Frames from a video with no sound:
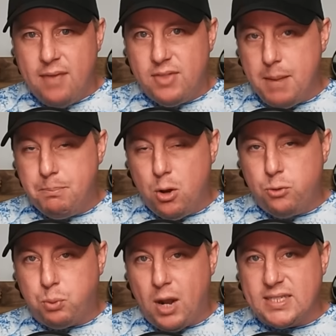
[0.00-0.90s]
They
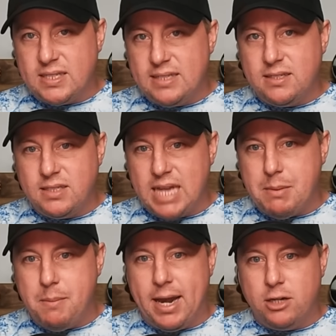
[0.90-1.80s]
both process the
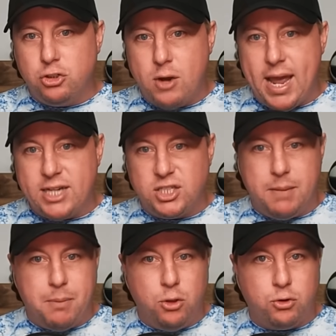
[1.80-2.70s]
same amount of trash.
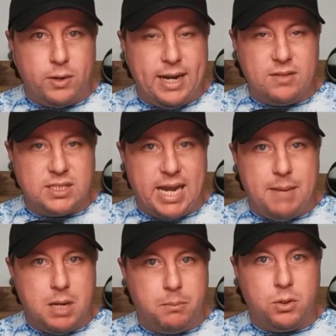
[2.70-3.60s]
They both create the
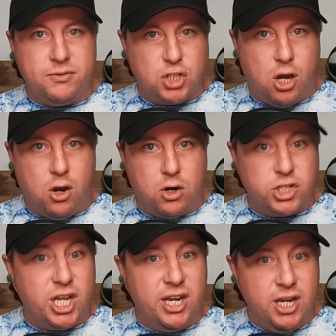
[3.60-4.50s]
same number of
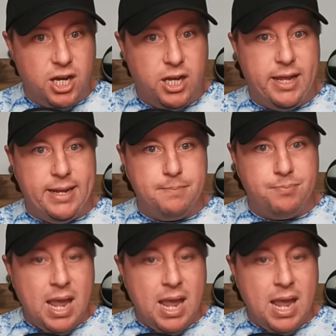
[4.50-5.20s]
stars. None.